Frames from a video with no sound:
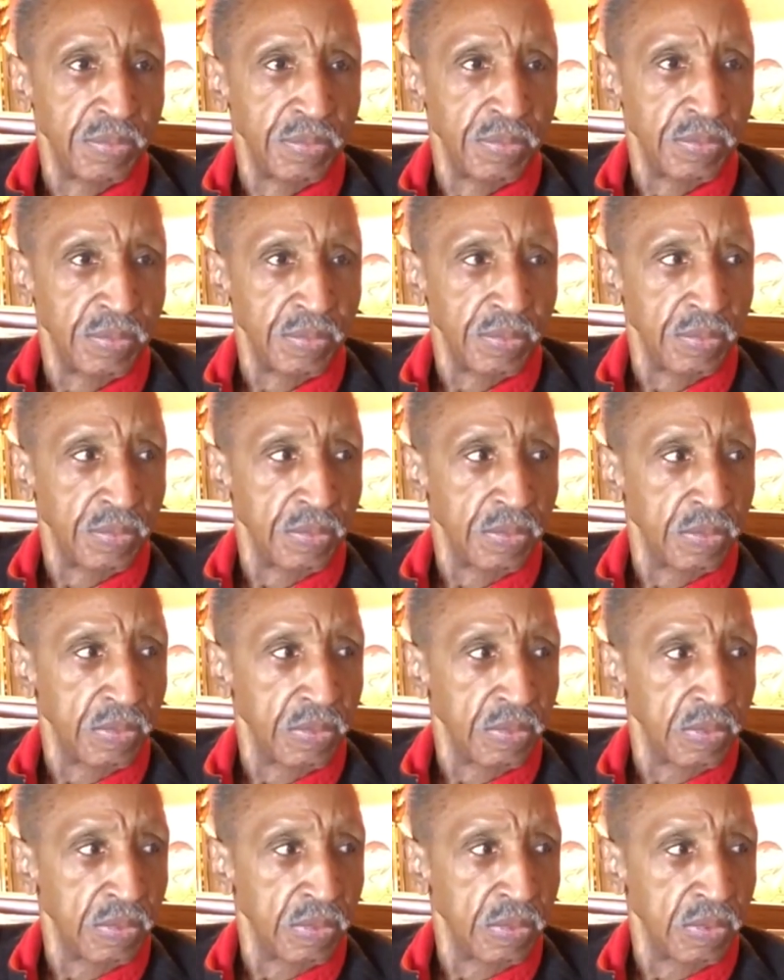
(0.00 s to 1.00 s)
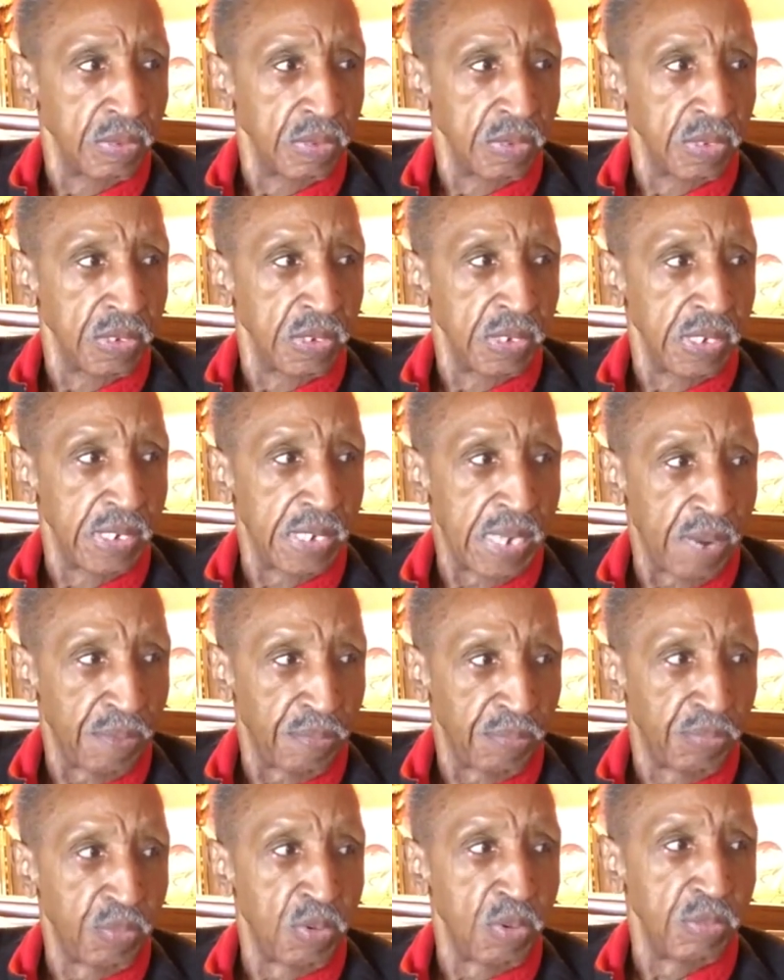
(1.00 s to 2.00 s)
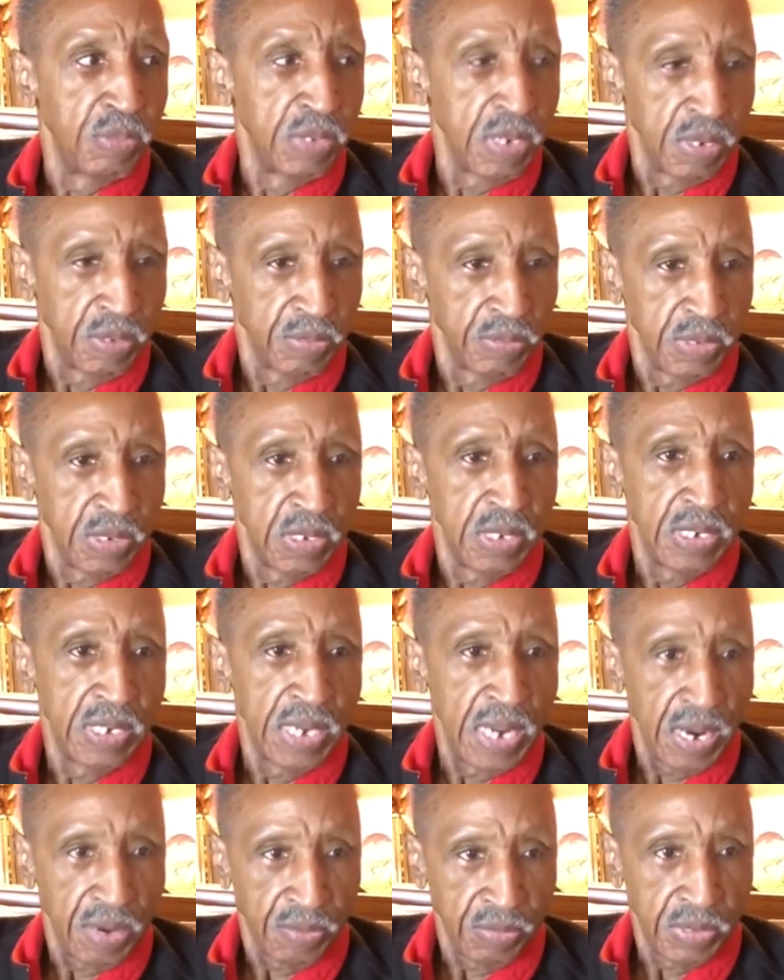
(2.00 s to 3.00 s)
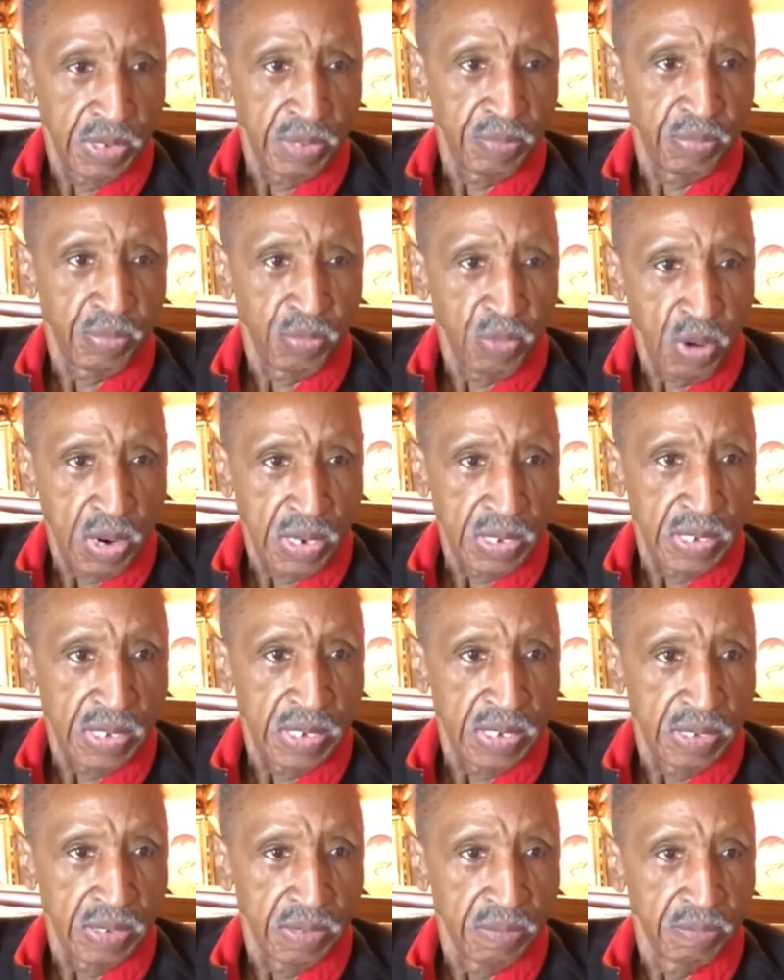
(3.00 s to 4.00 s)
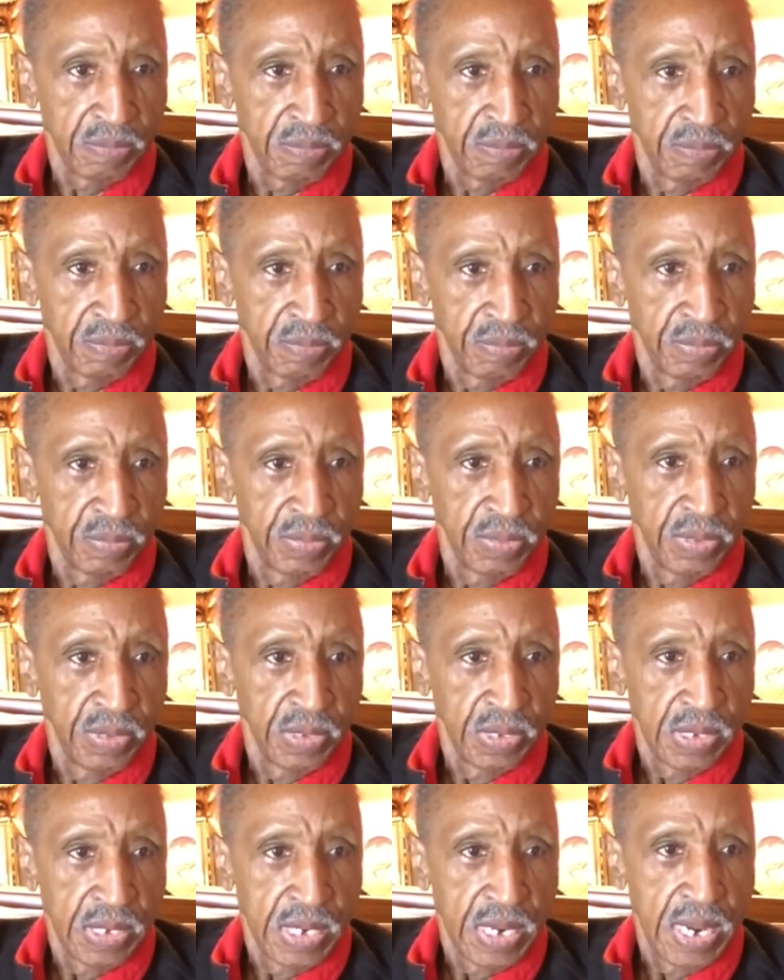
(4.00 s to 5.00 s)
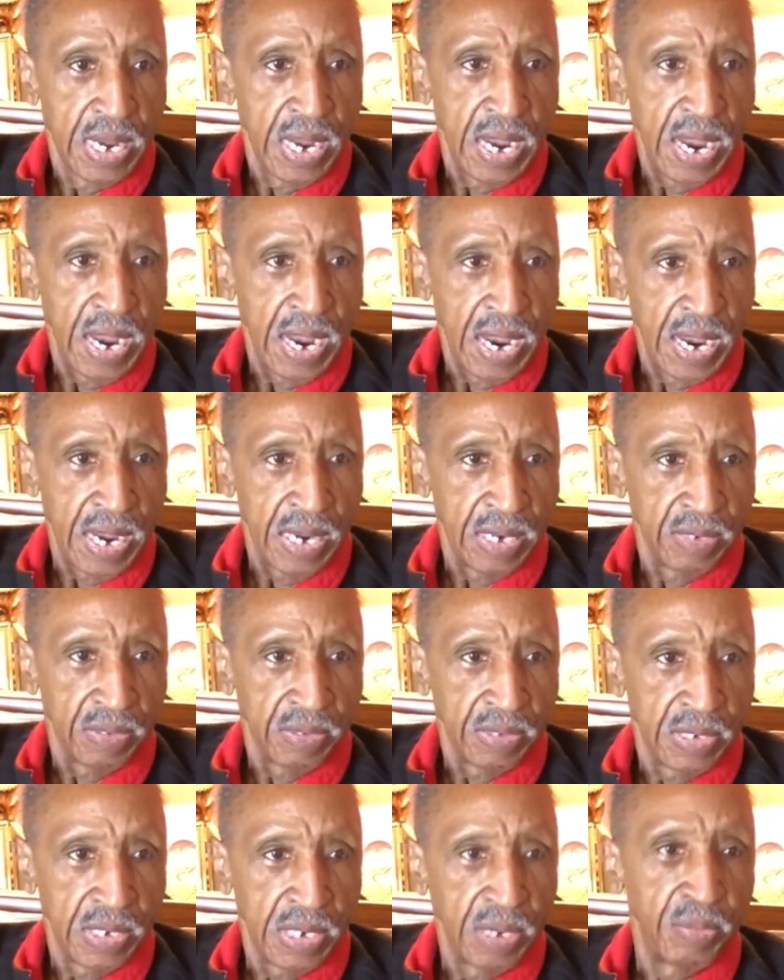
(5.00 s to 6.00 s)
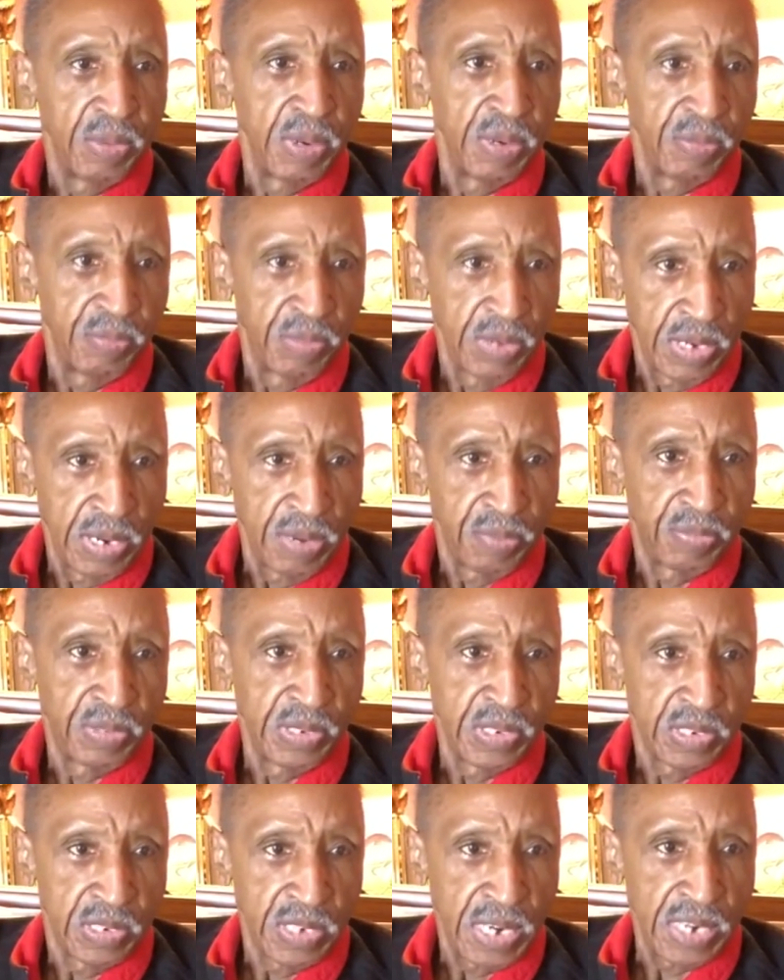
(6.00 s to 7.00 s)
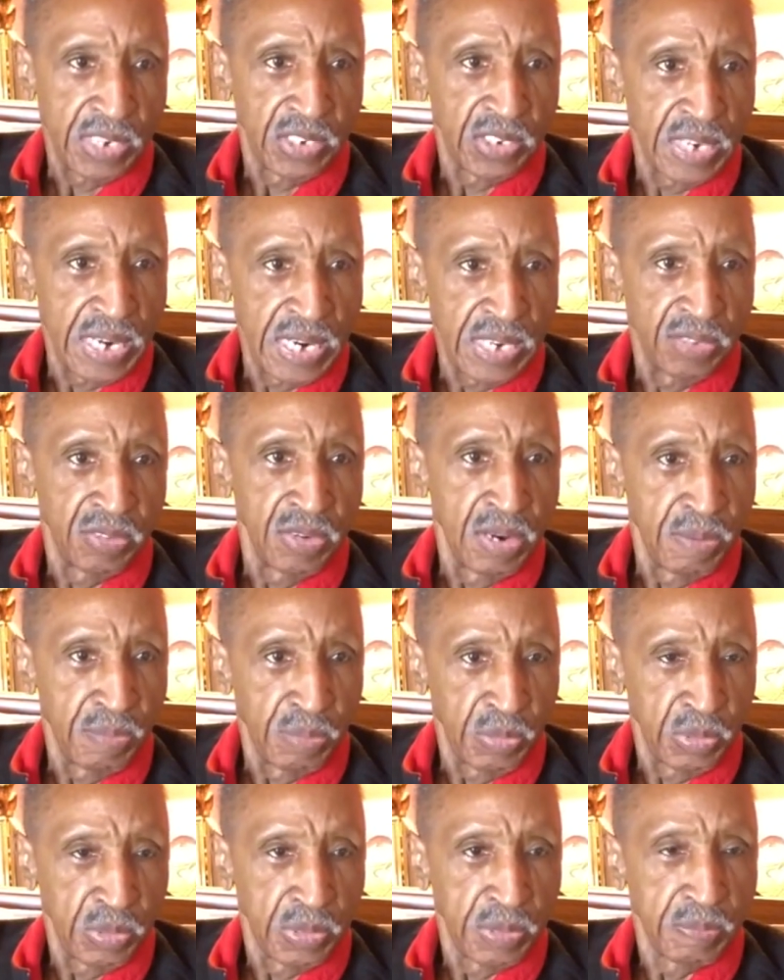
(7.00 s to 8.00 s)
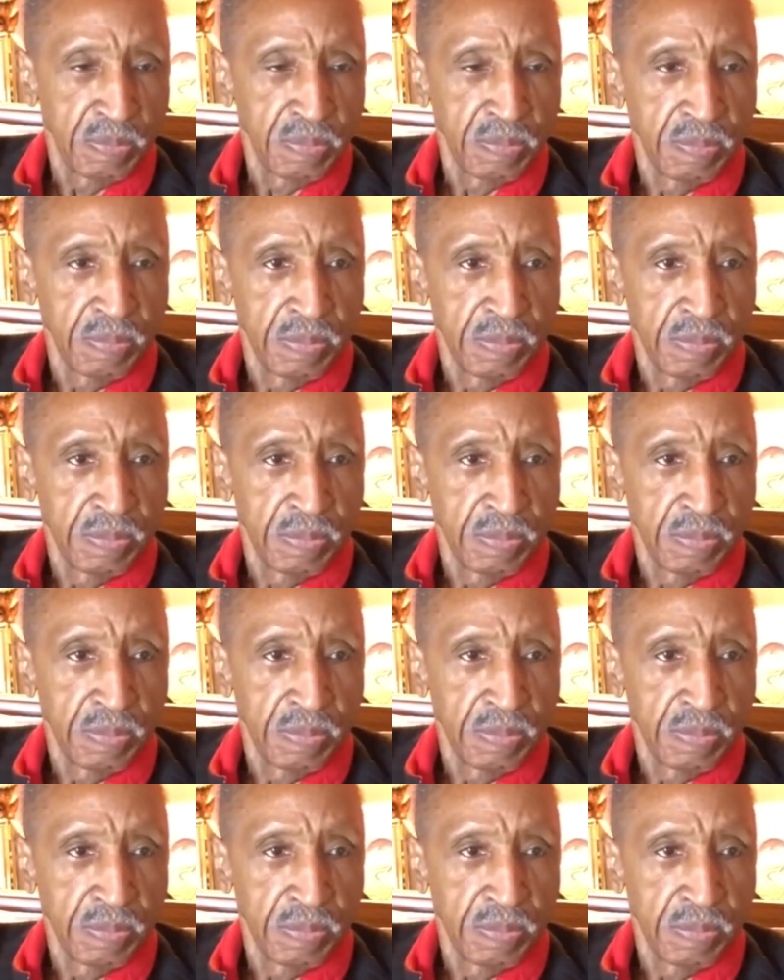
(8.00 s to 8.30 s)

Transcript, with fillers: So he got out before you? He got out of Springfield yeah, before you? He got out before I did. And anyway, we left his exchange numbers.